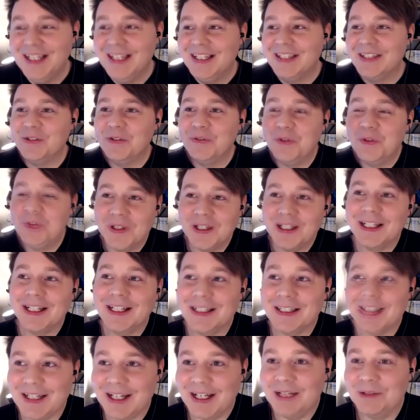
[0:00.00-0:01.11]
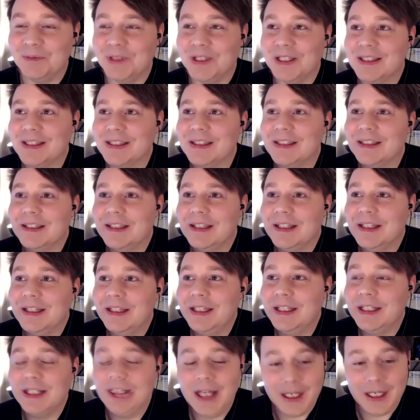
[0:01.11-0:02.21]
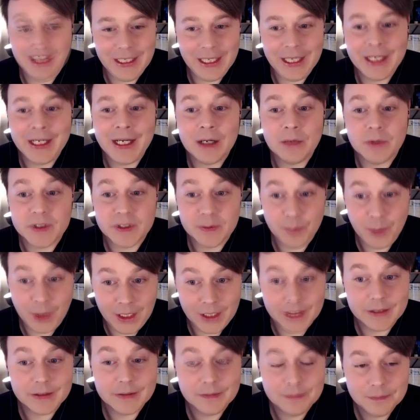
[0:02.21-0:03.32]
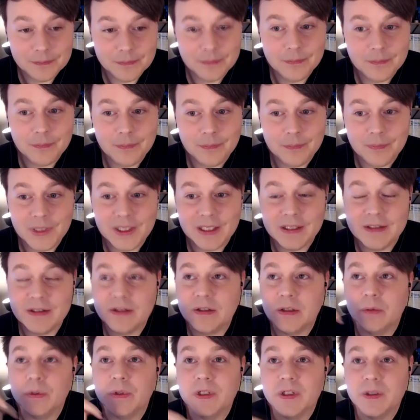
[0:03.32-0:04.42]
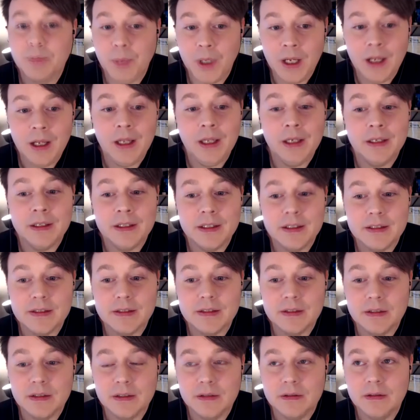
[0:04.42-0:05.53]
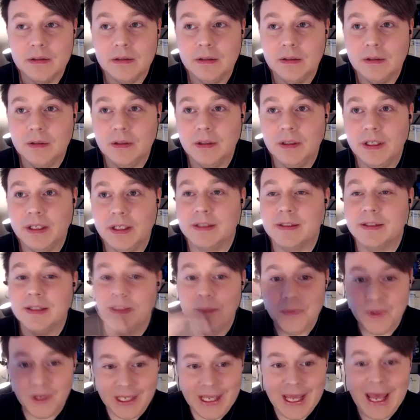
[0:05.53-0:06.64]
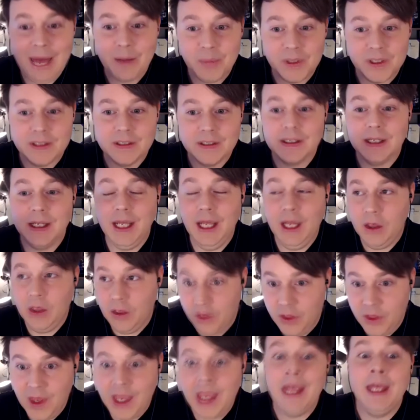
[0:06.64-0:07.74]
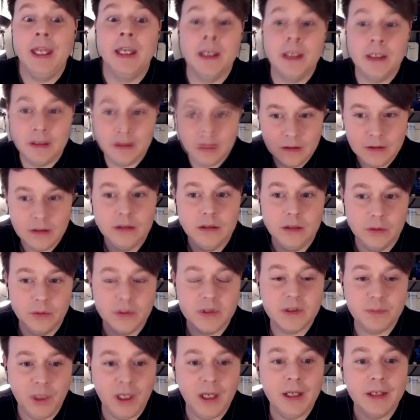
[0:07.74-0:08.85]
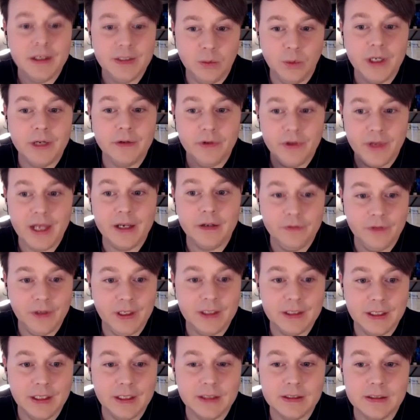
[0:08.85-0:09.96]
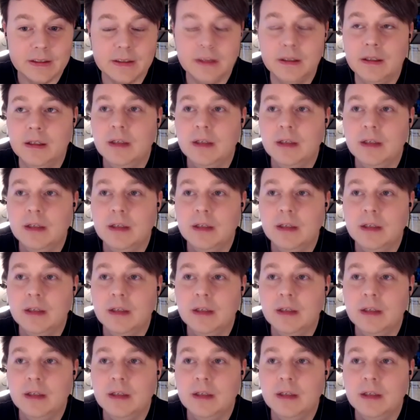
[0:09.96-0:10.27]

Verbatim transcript: So if you think God's timeless, then God cannot respond because to respond is to like something happens and then you respond to whatever that event is.